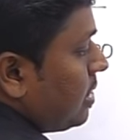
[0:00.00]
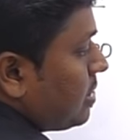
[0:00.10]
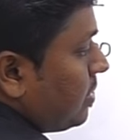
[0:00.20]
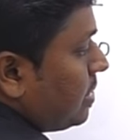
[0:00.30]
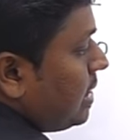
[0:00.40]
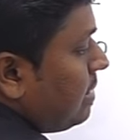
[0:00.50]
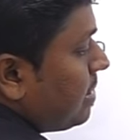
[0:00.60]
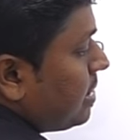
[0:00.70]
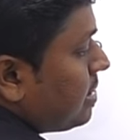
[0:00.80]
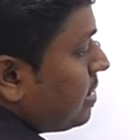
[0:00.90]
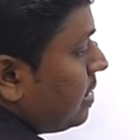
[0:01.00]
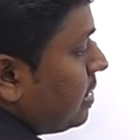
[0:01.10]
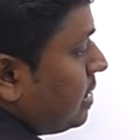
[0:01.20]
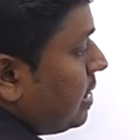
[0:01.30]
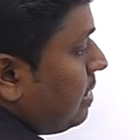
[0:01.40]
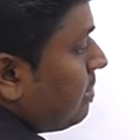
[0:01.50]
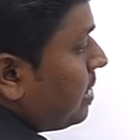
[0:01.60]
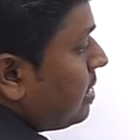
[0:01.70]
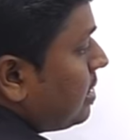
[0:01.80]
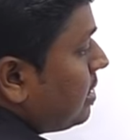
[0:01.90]
So 3 months, 3
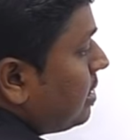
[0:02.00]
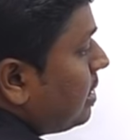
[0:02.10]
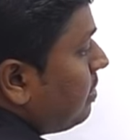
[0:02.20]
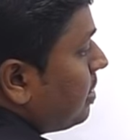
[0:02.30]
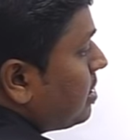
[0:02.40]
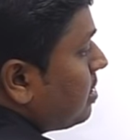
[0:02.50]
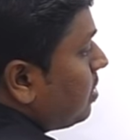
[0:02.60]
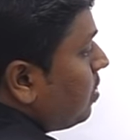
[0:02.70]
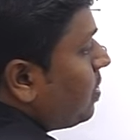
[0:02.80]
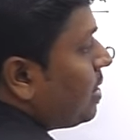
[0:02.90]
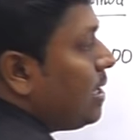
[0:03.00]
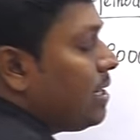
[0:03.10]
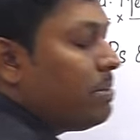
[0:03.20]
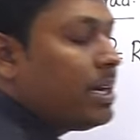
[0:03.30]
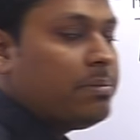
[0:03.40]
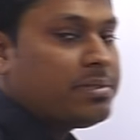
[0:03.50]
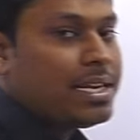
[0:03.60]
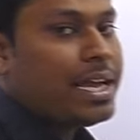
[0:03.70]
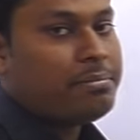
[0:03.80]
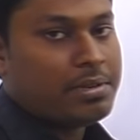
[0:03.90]
months, 3 months. So totally it becomes
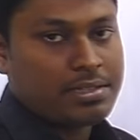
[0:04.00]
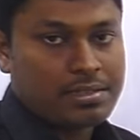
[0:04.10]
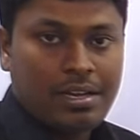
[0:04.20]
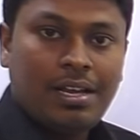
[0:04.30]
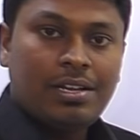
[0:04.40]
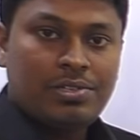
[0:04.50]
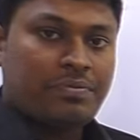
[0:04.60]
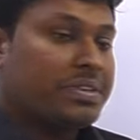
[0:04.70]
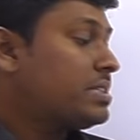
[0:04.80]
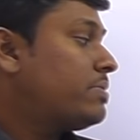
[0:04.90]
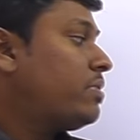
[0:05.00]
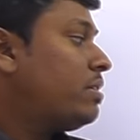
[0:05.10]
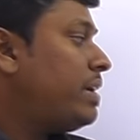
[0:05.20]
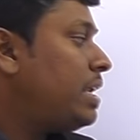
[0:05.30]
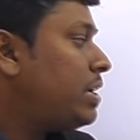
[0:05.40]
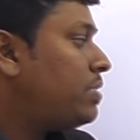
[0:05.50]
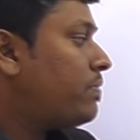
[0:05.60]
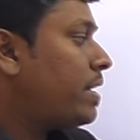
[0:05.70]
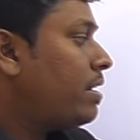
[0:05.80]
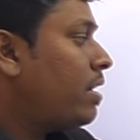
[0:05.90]
9 months. So first of all, we need to
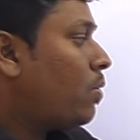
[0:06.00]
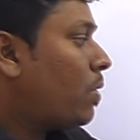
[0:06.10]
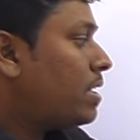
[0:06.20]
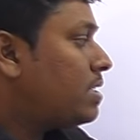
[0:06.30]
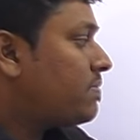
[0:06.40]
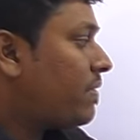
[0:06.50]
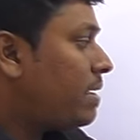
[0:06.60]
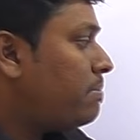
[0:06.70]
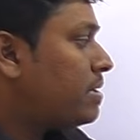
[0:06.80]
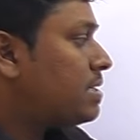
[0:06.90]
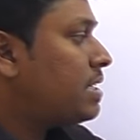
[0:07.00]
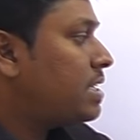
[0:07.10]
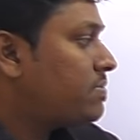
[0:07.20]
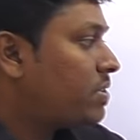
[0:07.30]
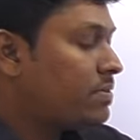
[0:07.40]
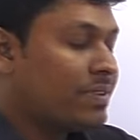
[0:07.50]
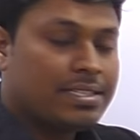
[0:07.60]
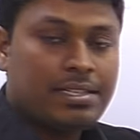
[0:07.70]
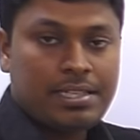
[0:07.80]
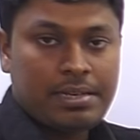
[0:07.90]
find what is 5% for the
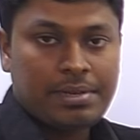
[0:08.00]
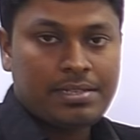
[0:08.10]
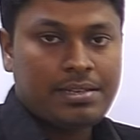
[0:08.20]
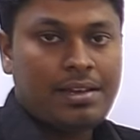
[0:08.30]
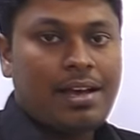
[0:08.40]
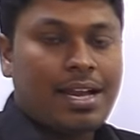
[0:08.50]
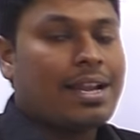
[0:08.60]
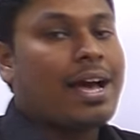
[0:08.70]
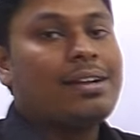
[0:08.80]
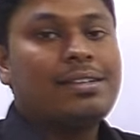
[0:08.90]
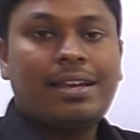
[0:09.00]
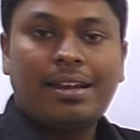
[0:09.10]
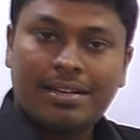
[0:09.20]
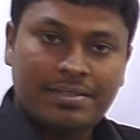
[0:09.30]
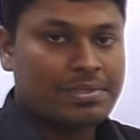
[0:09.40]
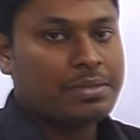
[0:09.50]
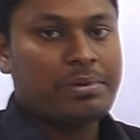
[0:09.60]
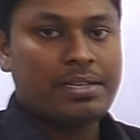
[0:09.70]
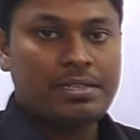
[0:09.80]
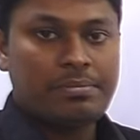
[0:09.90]
first 3 months and add the interest with the
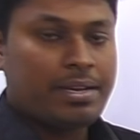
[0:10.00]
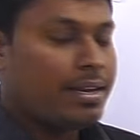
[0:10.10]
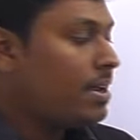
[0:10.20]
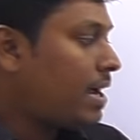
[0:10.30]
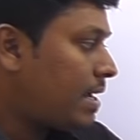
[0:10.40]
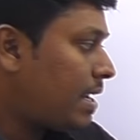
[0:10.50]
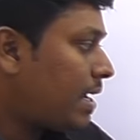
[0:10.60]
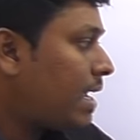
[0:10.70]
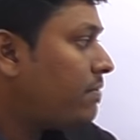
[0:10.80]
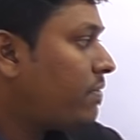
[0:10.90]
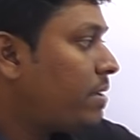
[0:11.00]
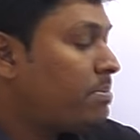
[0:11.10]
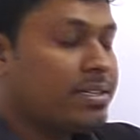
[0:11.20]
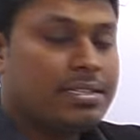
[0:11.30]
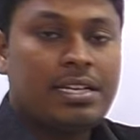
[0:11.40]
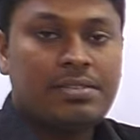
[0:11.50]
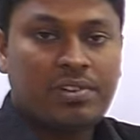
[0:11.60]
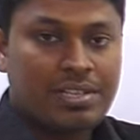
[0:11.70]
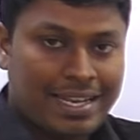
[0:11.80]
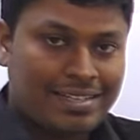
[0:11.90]
principal, and again 5%
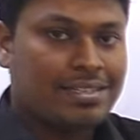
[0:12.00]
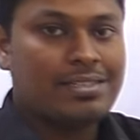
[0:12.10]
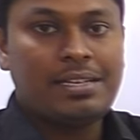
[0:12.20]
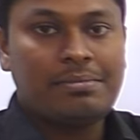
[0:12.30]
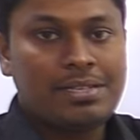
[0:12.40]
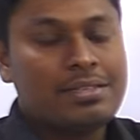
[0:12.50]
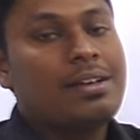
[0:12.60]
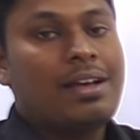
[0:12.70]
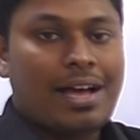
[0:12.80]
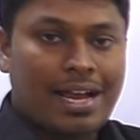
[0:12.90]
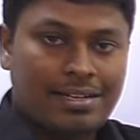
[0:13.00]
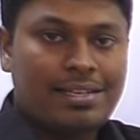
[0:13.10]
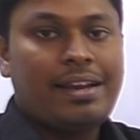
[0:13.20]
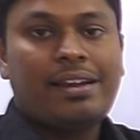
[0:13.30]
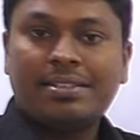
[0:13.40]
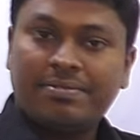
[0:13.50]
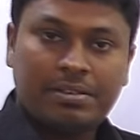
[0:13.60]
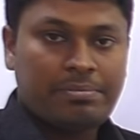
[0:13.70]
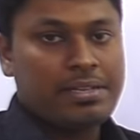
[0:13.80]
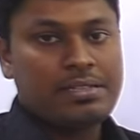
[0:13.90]
for the next 3 months, add the interest with
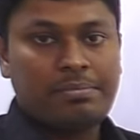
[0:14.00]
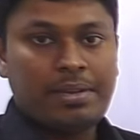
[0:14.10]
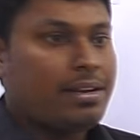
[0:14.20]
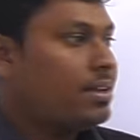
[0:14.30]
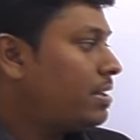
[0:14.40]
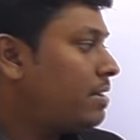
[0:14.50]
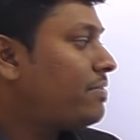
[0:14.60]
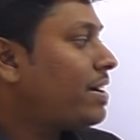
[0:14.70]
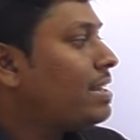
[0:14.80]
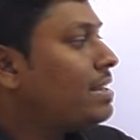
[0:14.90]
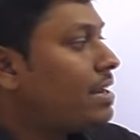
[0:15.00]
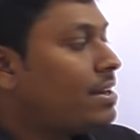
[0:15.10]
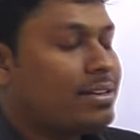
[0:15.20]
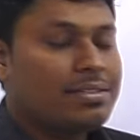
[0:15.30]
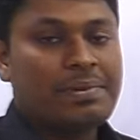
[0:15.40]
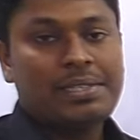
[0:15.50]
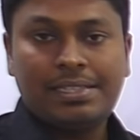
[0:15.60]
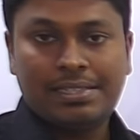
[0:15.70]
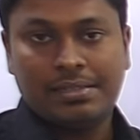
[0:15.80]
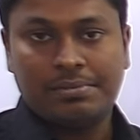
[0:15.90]
the principal, then find the interest for the
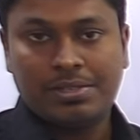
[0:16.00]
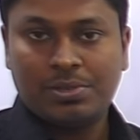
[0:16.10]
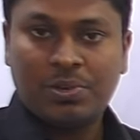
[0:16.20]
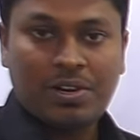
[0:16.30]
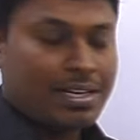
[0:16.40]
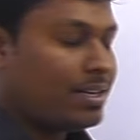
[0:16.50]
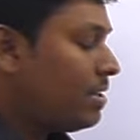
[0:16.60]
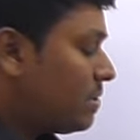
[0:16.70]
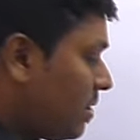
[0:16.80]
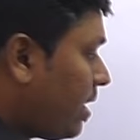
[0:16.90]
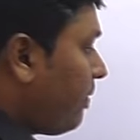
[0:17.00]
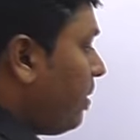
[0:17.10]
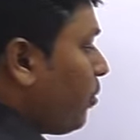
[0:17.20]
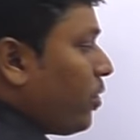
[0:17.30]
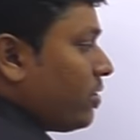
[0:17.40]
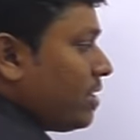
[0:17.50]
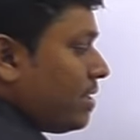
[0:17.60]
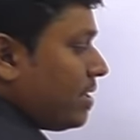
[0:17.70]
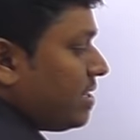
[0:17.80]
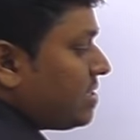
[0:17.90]
third month. Got it? So let me move on to the
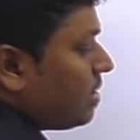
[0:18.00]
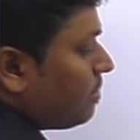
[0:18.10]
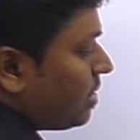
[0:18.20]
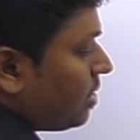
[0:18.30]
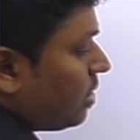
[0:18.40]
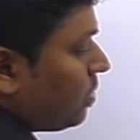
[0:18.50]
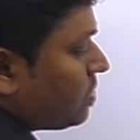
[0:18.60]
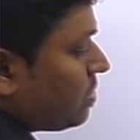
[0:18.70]
traditional method now.